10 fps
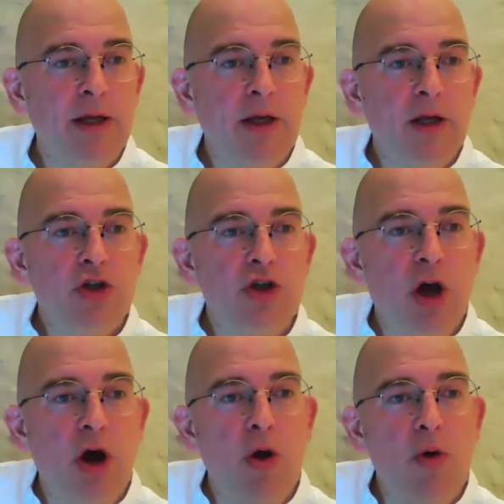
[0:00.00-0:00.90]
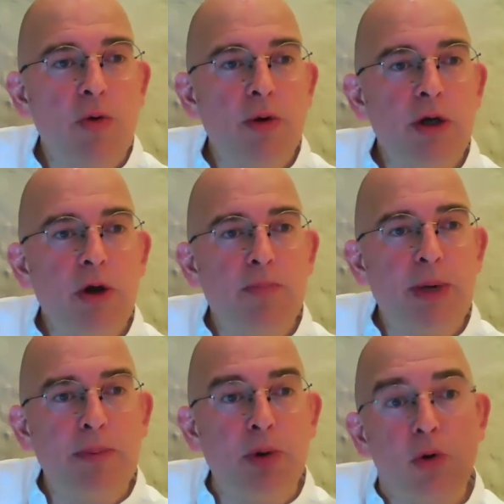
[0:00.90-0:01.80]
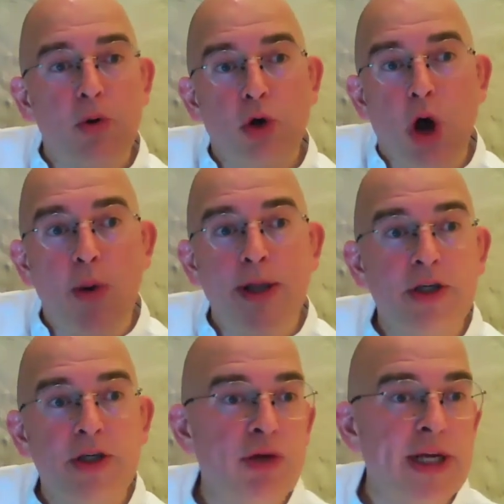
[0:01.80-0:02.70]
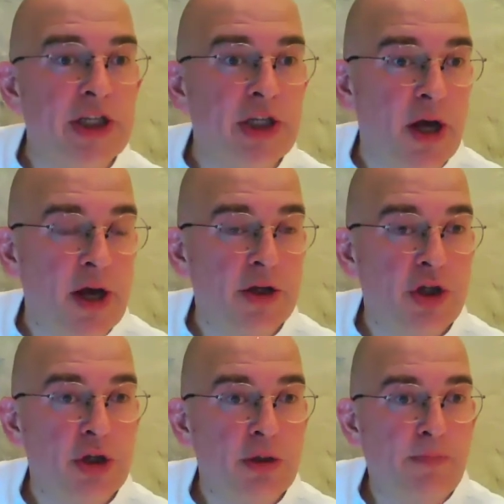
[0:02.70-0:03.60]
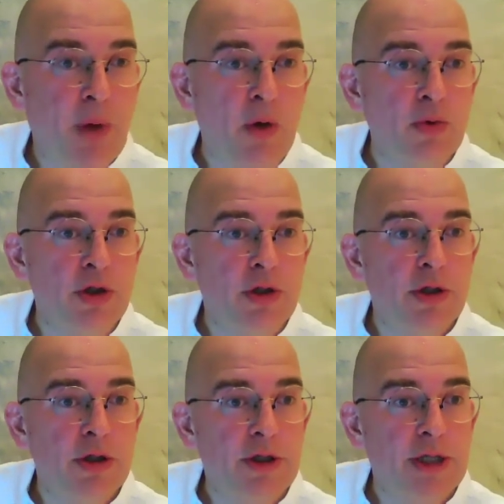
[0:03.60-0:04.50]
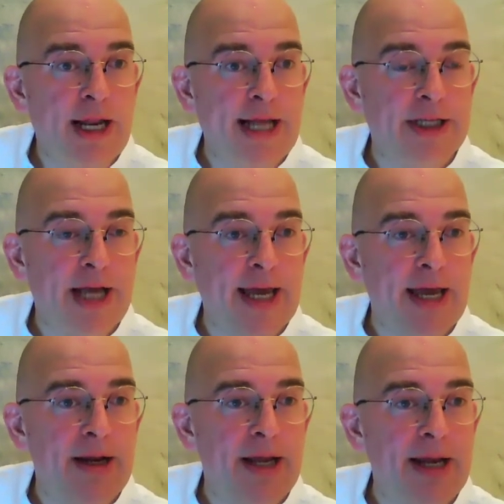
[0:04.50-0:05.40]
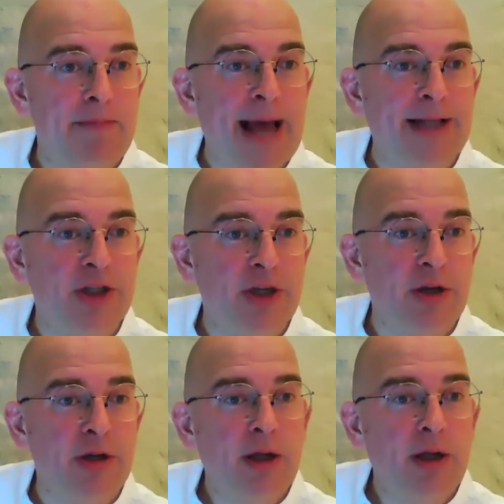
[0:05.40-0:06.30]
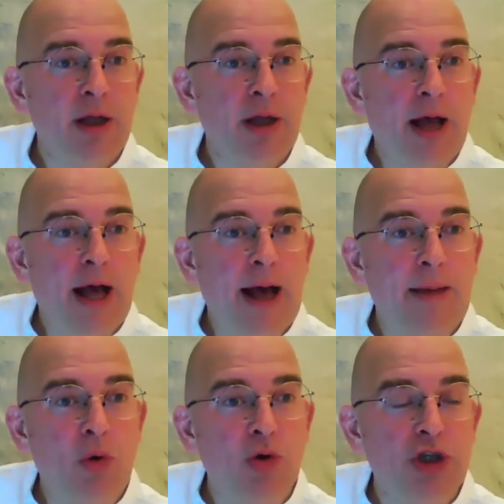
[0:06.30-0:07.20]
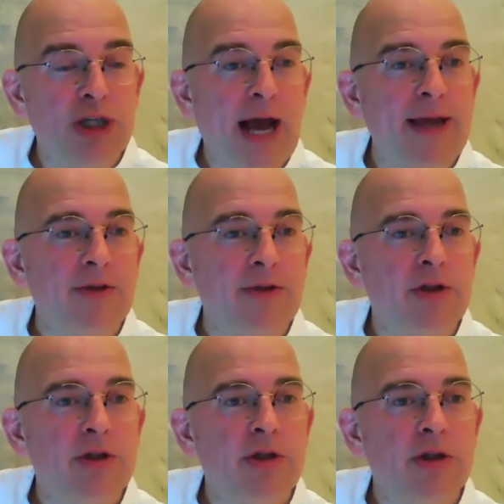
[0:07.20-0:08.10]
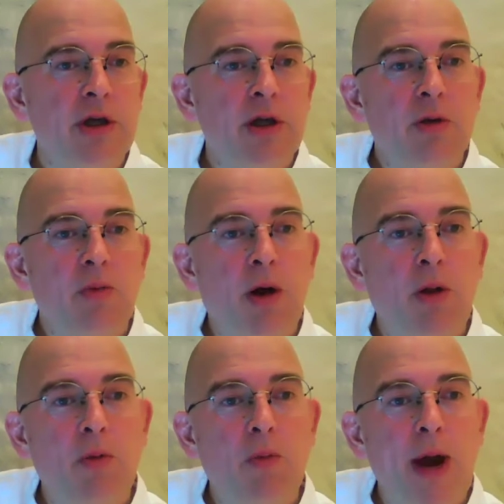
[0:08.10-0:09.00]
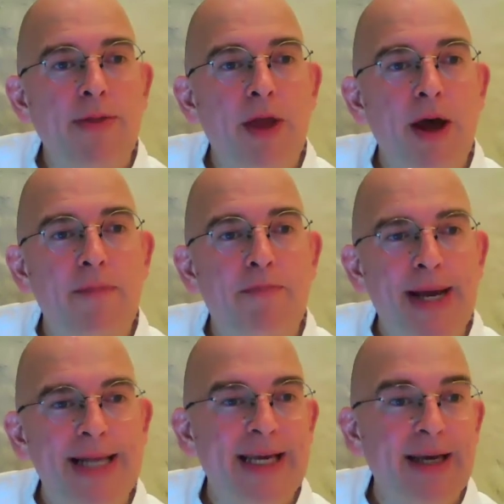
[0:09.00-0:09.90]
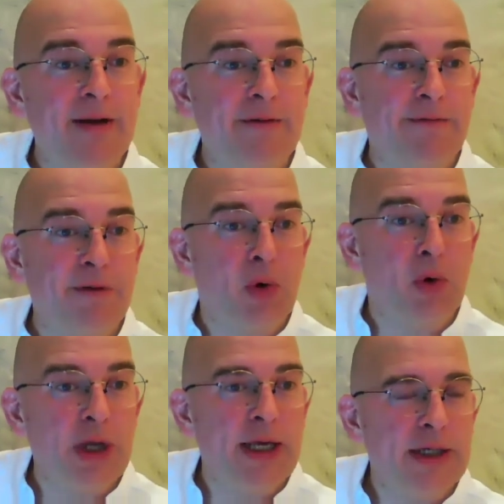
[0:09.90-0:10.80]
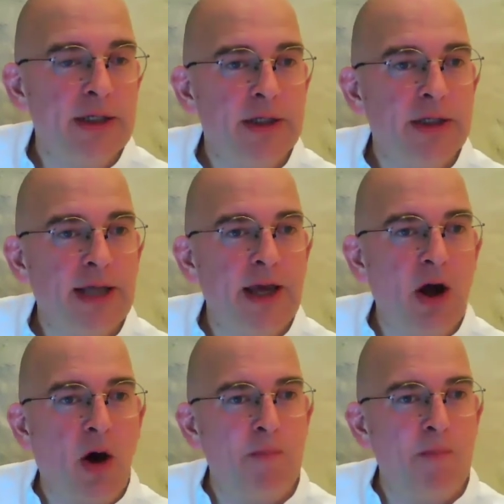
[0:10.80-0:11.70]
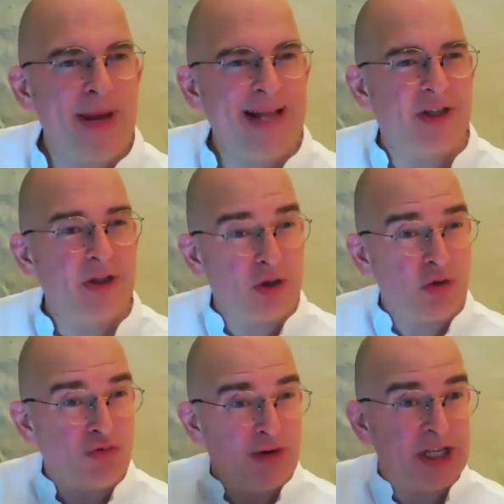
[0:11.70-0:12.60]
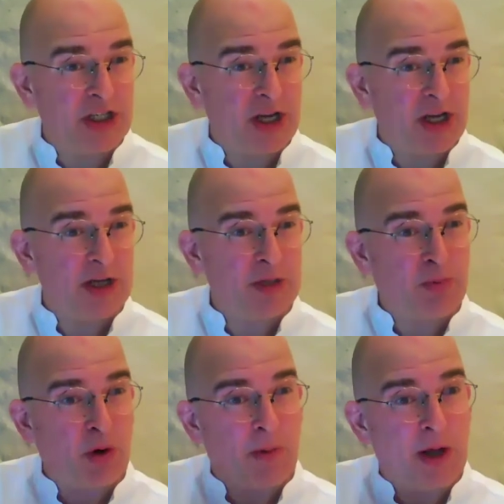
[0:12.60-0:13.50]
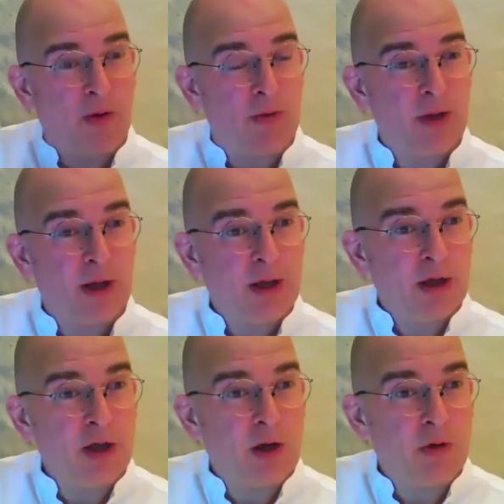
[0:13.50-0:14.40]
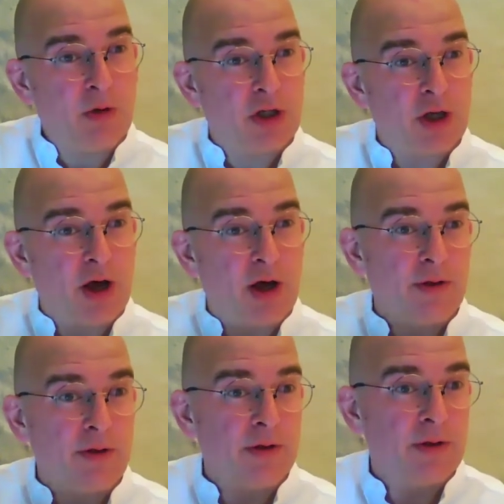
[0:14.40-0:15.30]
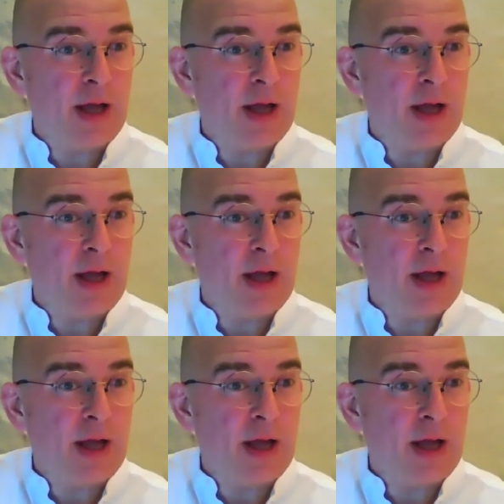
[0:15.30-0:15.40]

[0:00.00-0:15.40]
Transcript: So, you know, people who go into research posts, so let's say in medicine or science, well, when they're bidding for monies, they can't bid to do research probably on, you know, certain